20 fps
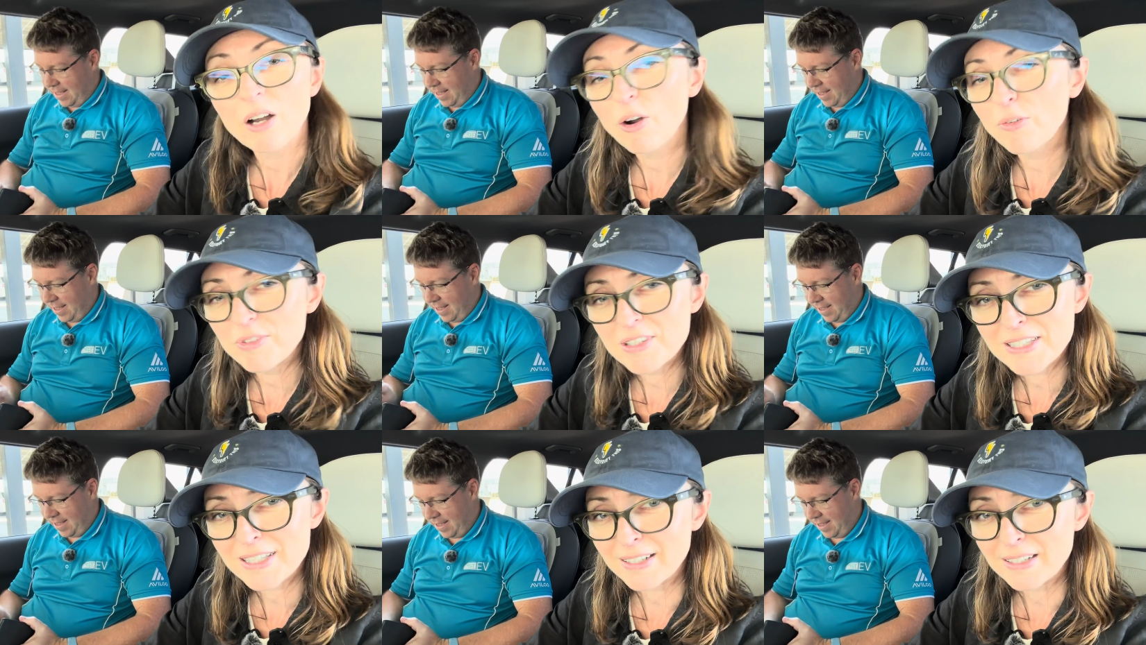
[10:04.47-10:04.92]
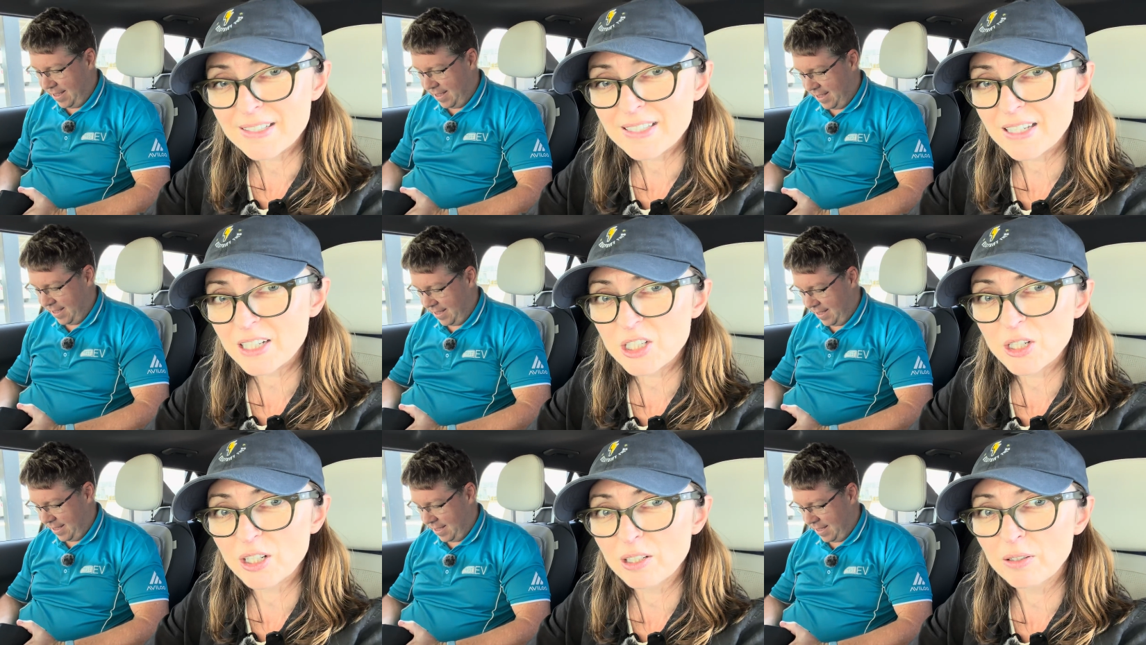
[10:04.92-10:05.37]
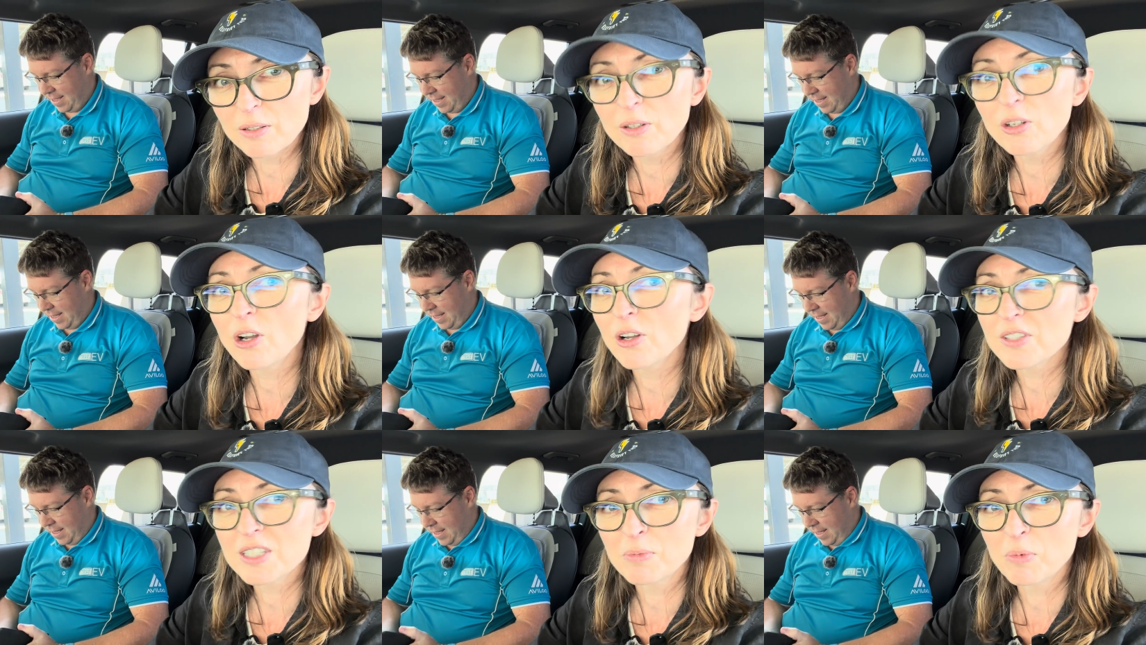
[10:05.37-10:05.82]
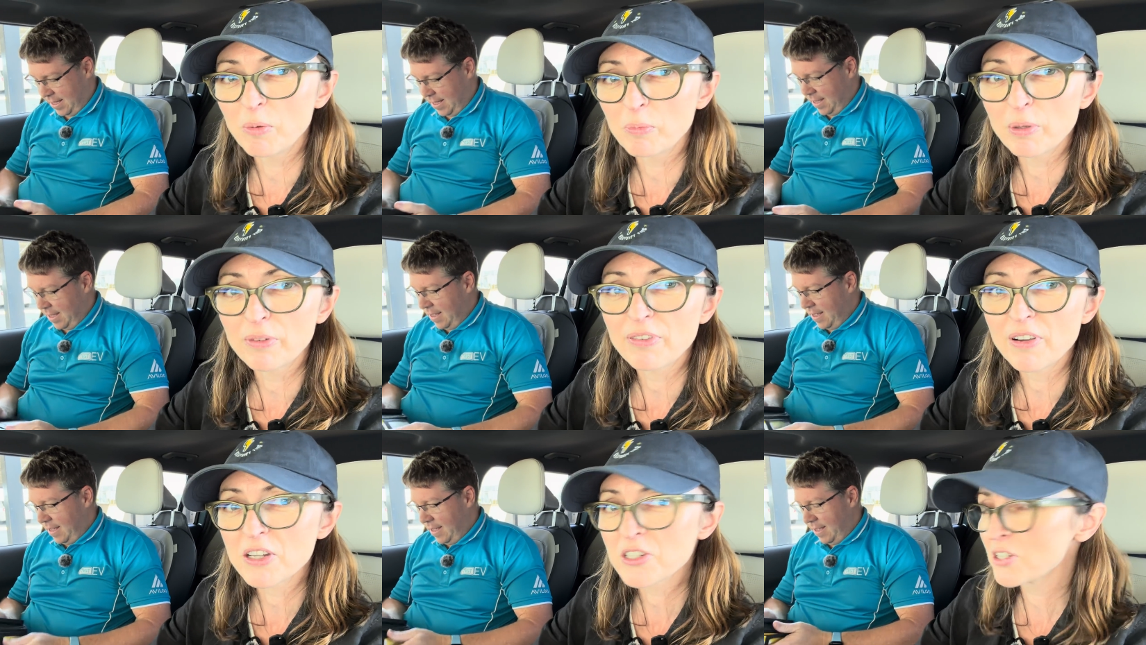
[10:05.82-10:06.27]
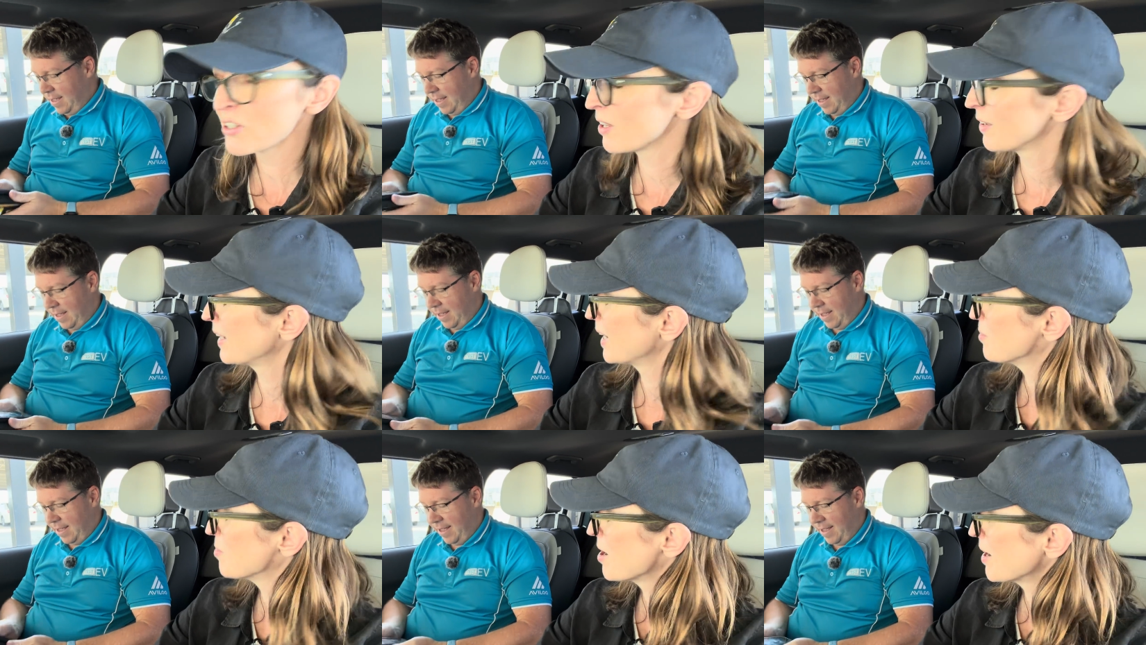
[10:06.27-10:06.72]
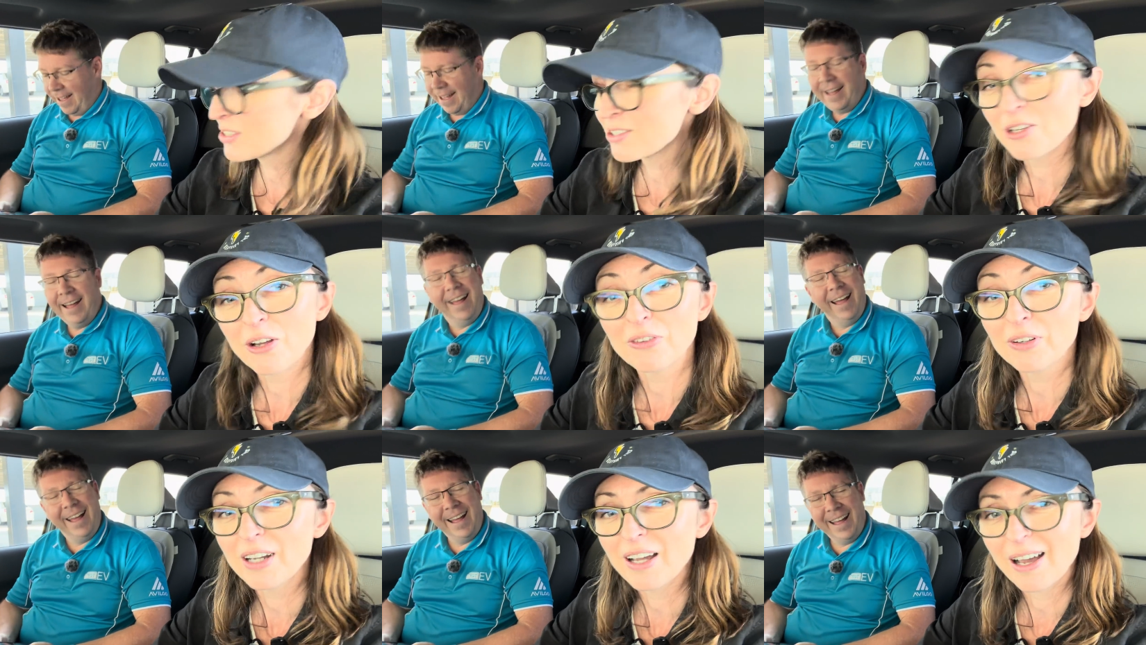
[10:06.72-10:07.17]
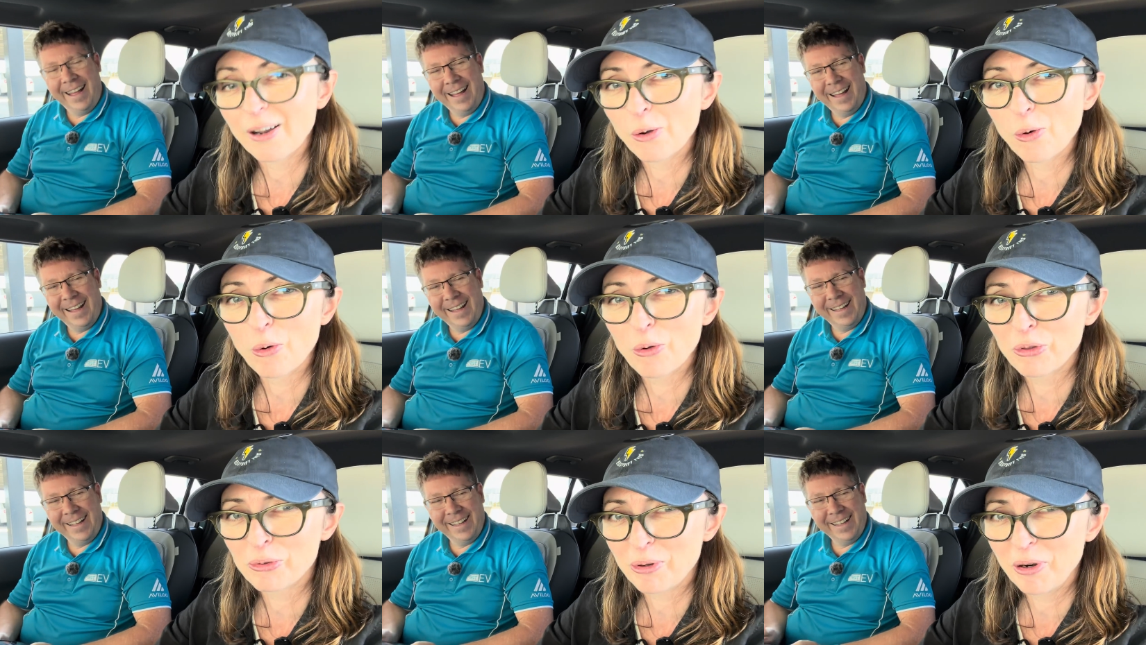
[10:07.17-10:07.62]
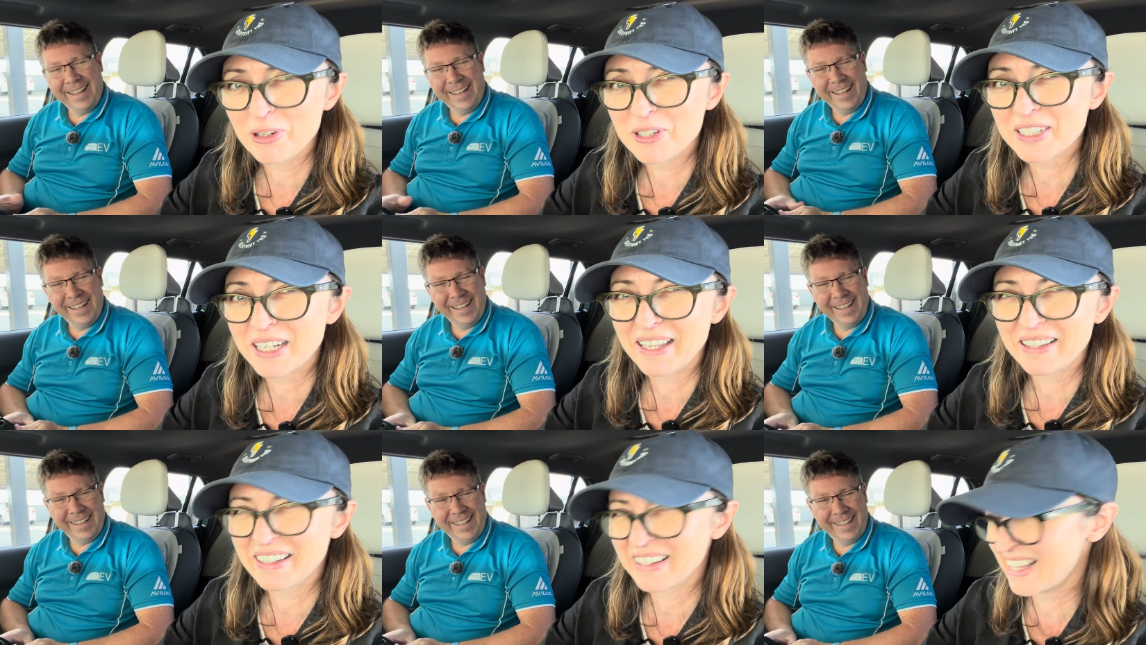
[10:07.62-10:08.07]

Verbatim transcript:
Speaker 1: Obviously, such a consummate professional I am, I'm not at all thrown together